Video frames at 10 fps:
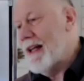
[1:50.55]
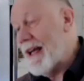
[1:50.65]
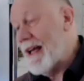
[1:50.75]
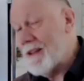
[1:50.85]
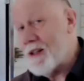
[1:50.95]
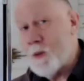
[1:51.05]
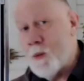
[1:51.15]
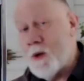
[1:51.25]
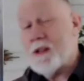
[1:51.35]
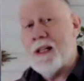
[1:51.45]
And then the
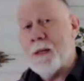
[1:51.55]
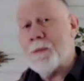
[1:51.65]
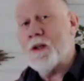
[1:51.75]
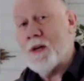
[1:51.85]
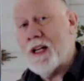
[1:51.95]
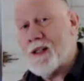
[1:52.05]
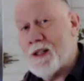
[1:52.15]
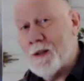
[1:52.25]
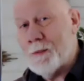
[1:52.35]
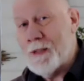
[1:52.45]
one that I'm going to raise a
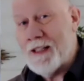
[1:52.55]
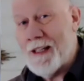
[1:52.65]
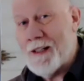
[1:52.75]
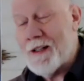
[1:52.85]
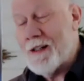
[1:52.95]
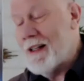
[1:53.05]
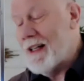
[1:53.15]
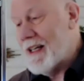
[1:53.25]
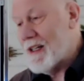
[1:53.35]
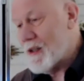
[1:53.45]
little bit later
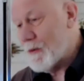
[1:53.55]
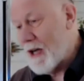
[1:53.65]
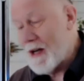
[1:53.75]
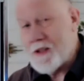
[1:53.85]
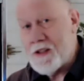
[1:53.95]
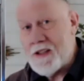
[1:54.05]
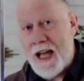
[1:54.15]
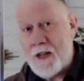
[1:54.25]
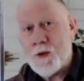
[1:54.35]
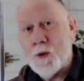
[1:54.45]
is around the
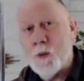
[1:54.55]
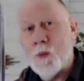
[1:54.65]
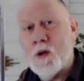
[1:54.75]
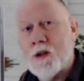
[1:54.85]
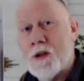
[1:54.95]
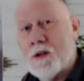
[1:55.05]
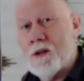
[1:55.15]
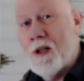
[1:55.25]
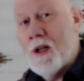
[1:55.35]
natural world,